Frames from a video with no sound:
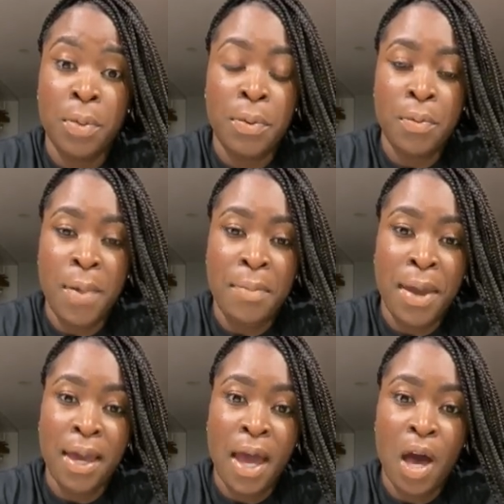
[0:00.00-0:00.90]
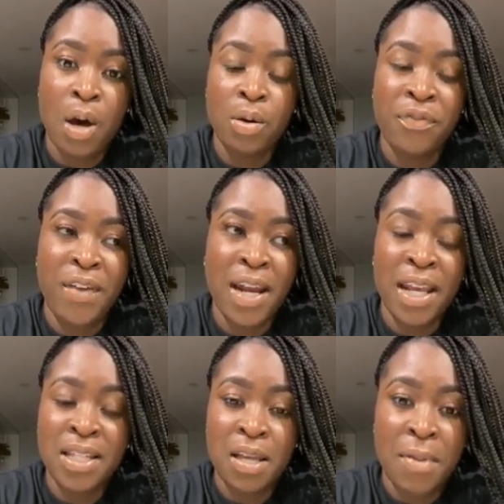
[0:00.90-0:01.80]
People might back out,
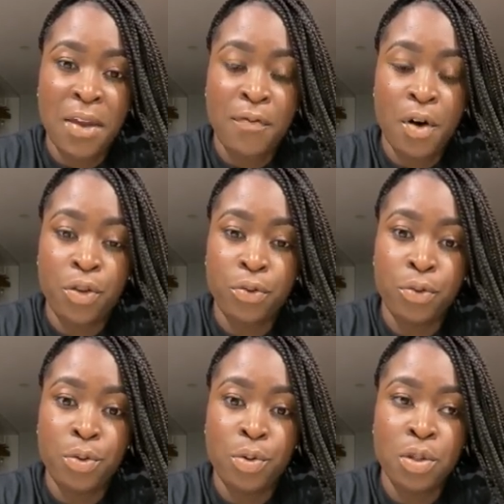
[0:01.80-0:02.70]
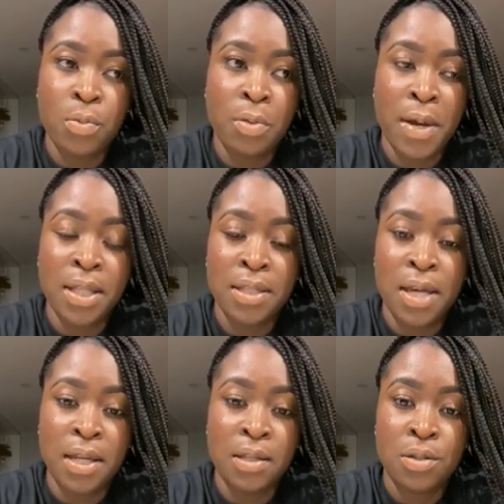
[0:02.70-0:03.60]
financing might fall through, someone might
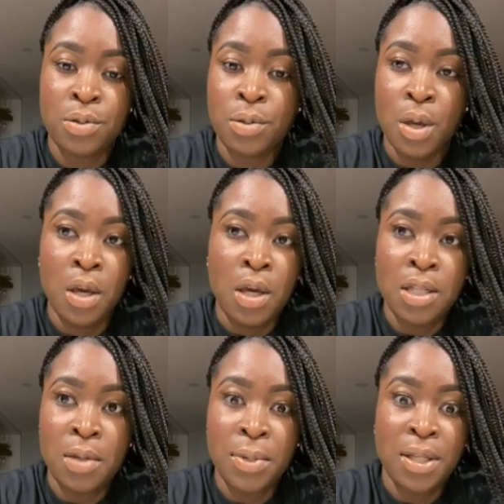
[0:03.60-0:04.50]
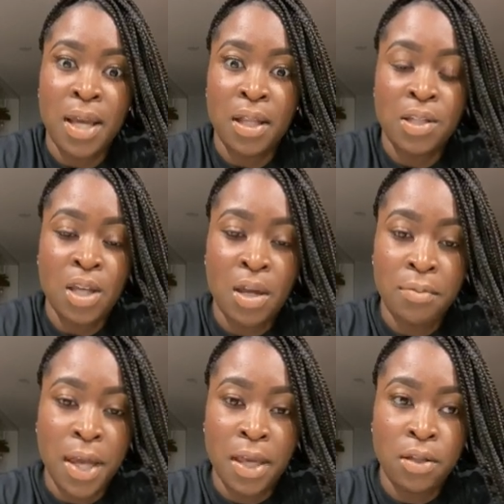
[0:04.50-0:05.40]
decide to do something negligent,
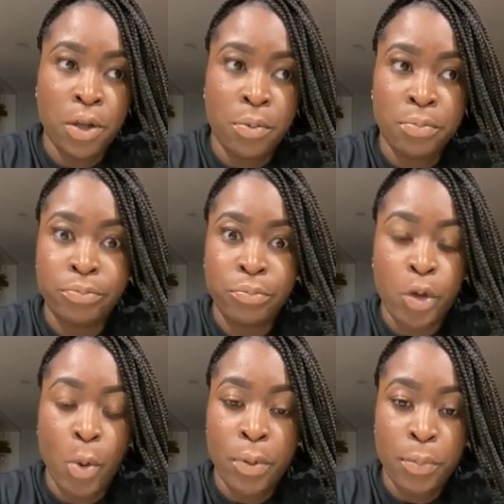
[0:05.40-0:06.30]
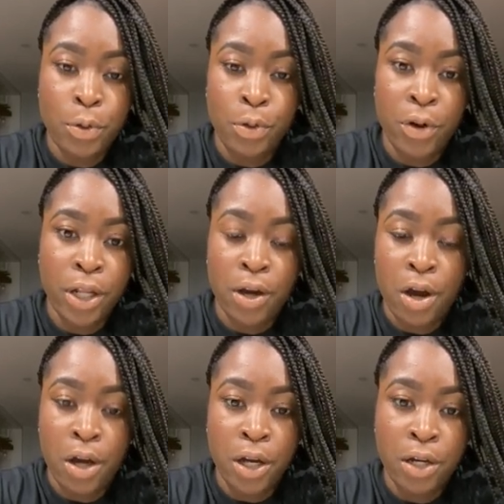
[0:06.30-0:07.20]
like open up a new credit
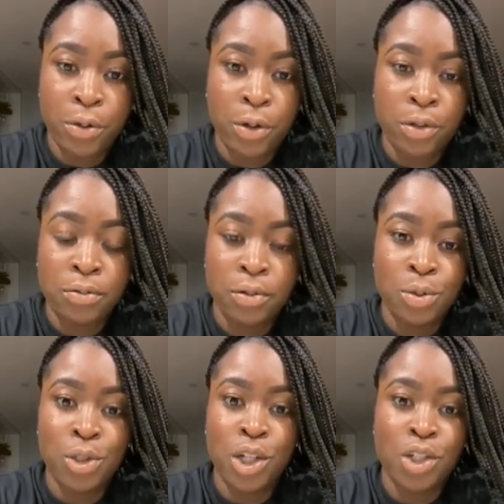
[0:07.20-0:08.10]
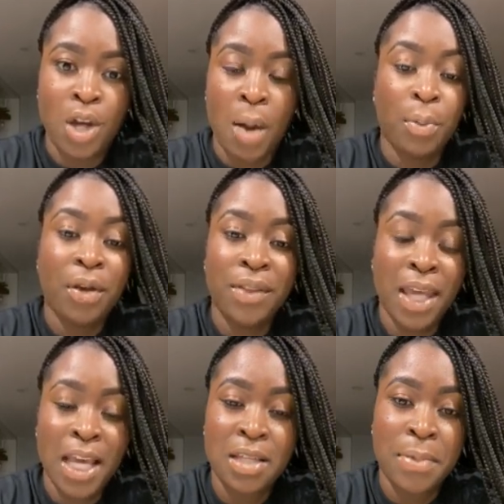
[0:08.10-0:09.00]
card or lose their job, whatever the
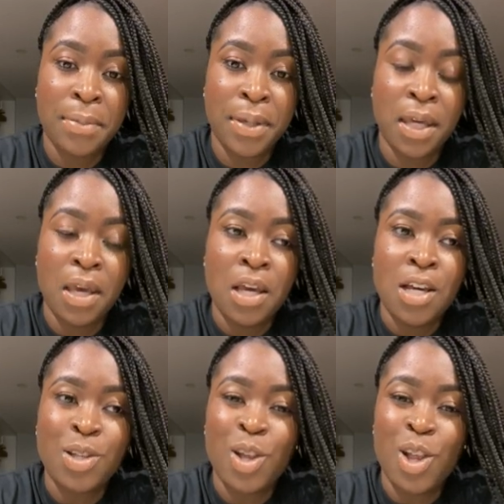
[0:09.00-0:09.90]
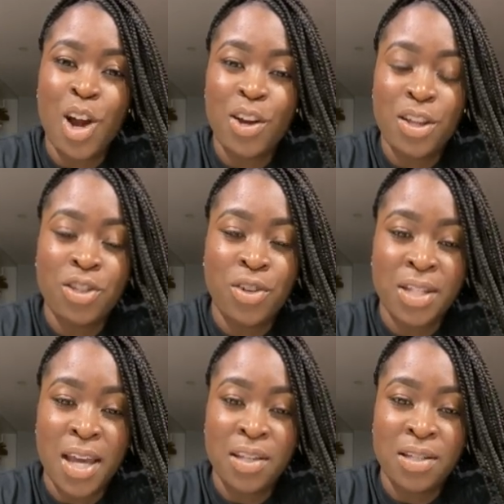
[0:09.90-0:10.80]
case may be. So the longer the
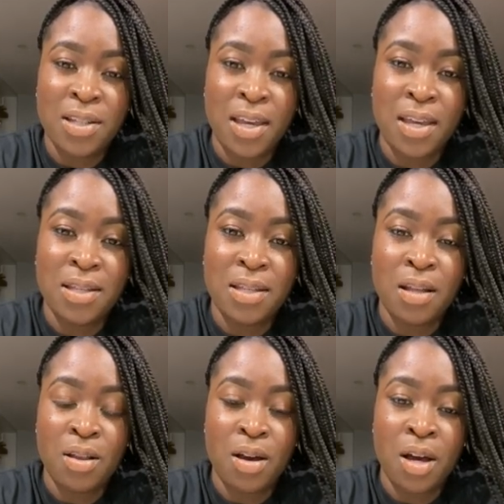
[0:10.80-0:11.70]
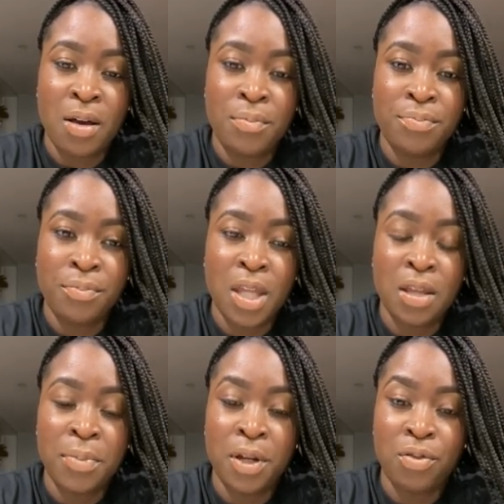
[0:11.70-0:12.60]
transaction takes, the
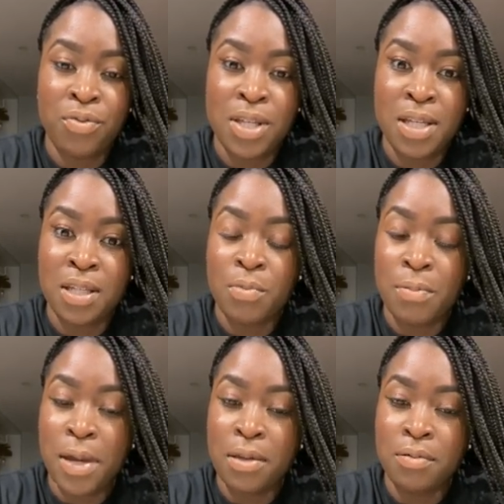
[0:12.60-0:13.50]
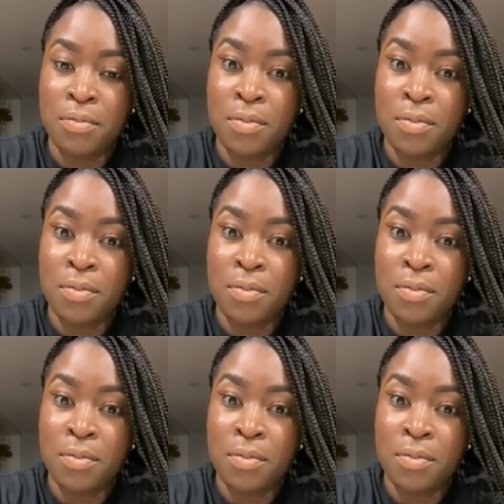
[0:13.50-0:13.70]
bigger the risk that someone might